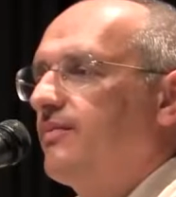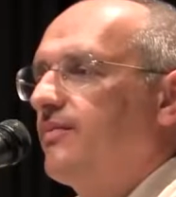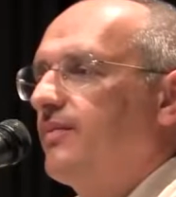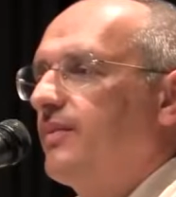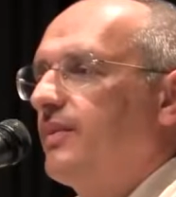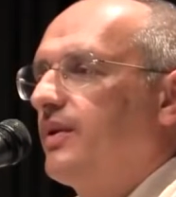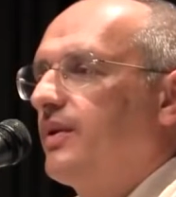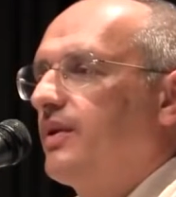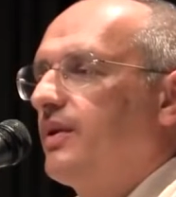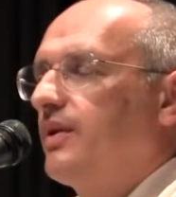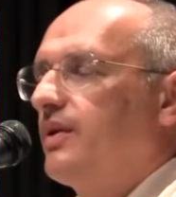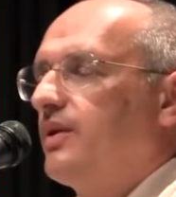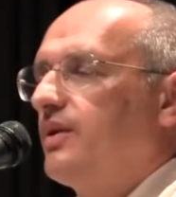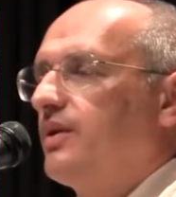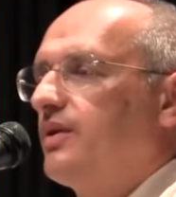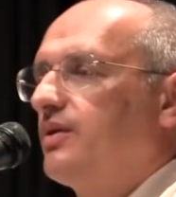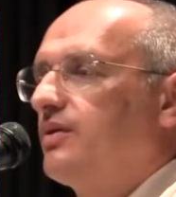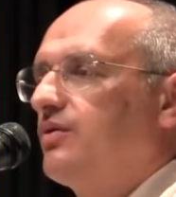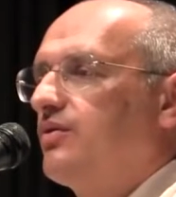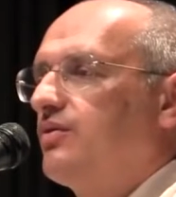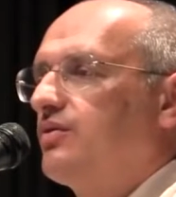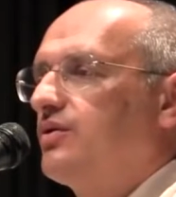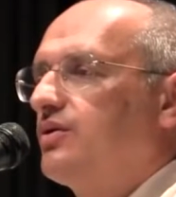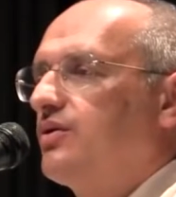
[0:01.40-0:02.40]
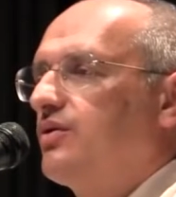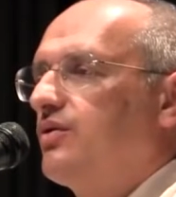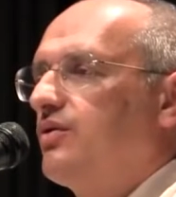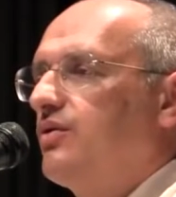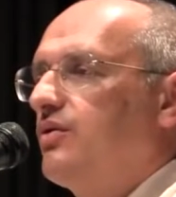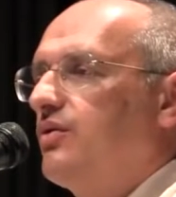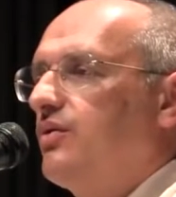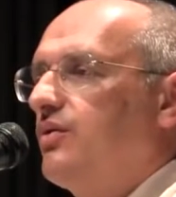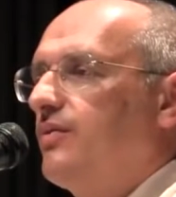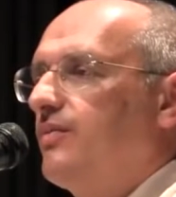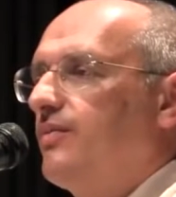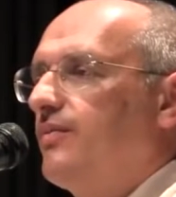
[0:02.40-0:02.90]
The most important
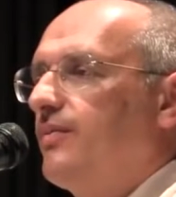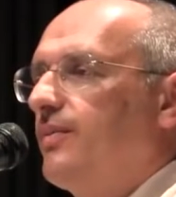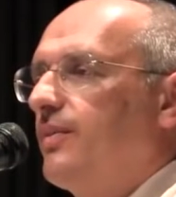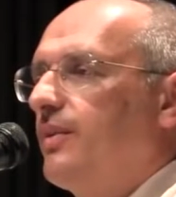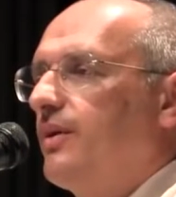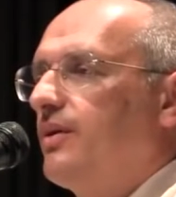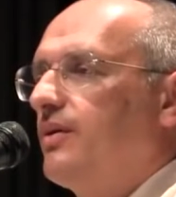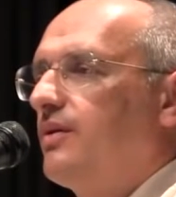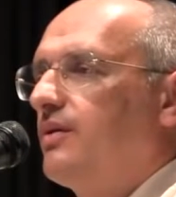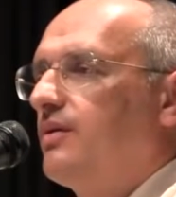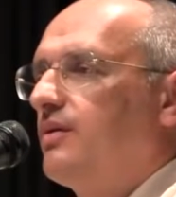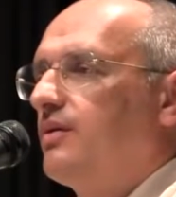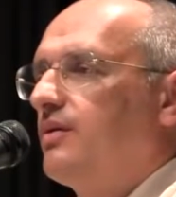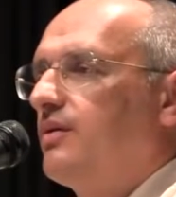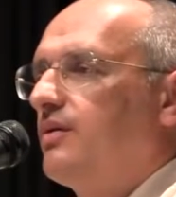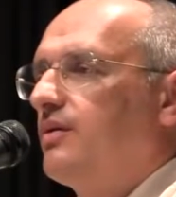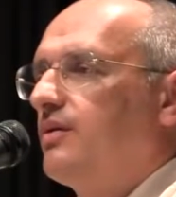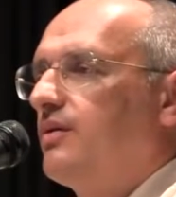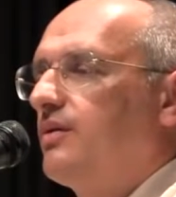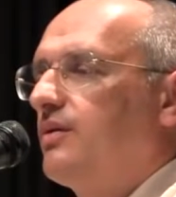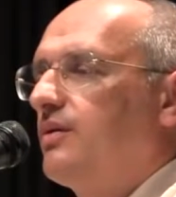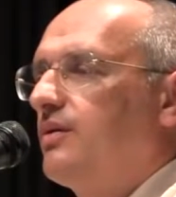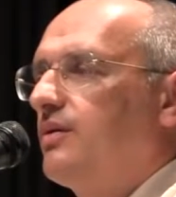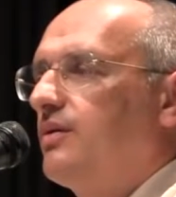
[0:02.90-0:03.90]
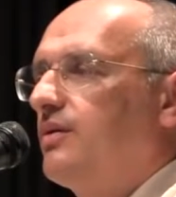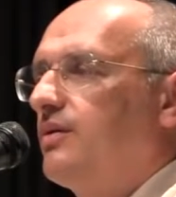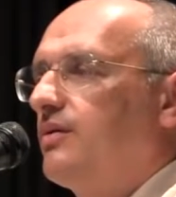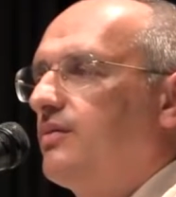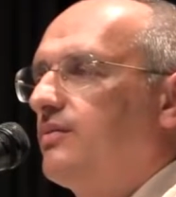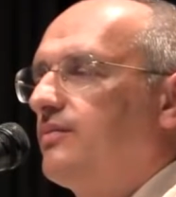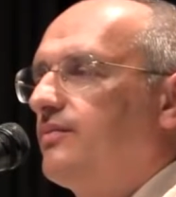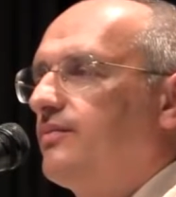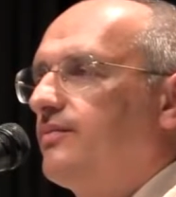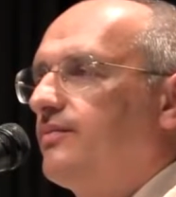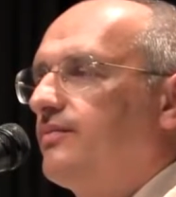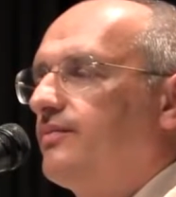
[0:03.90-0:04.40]
thing you must know is
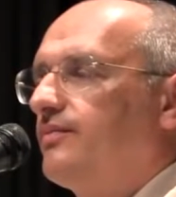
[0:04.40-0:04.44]
that